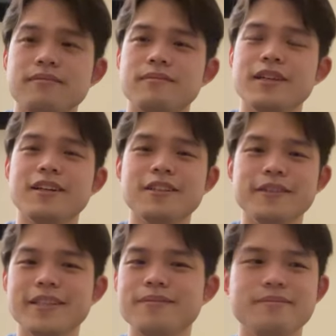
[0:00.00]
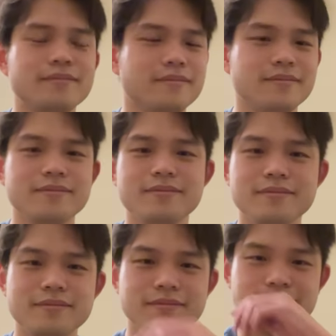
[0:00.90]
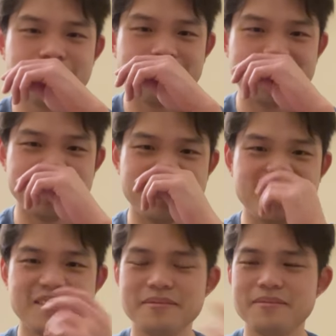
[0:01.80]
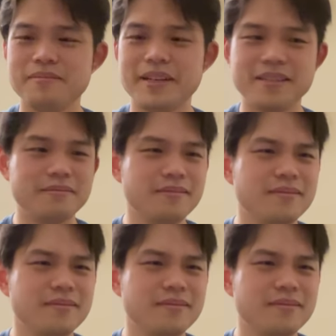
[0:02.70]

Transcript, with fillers: included. All right, so, but